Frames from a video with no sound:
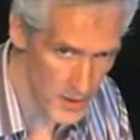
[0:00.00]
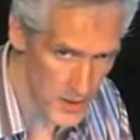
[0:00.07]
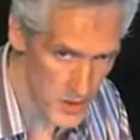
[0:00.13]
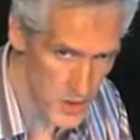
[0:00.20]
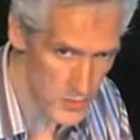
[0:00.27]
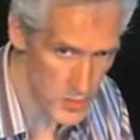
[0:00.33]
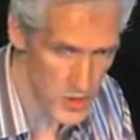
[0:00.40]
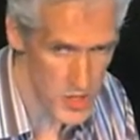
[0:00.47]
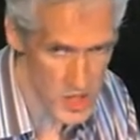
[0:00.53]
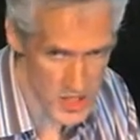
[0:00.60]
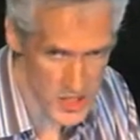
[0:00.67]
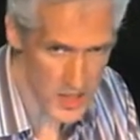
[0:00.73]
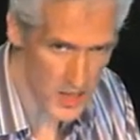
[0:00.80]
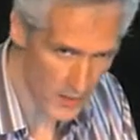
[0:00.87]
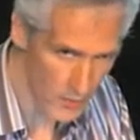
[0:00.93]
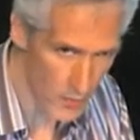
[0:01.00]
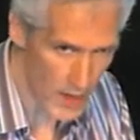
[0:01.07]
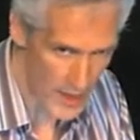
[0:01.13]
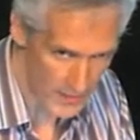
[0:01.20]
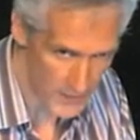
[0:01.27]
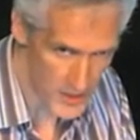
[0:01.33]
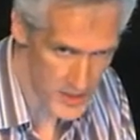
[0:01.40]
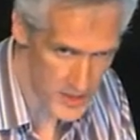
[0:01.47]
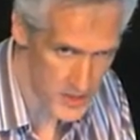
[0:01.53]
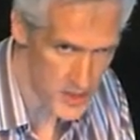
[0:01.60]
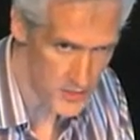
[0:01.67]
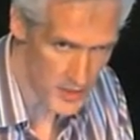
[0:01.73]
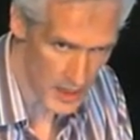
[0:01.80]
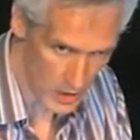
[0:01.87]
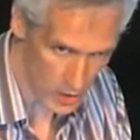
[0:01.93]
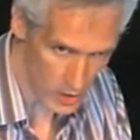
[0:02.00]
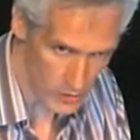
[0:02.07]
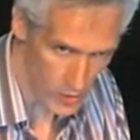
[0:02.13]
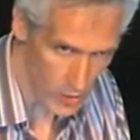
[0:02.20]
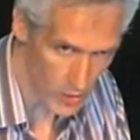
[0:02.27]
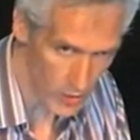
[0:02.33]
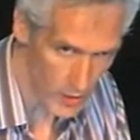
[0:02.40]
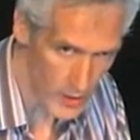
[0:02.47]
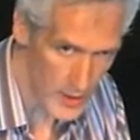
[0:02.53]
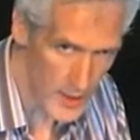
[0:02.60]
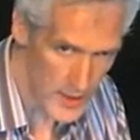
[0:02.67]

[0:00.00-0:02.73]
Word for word: So you put just enough effort into it and no more,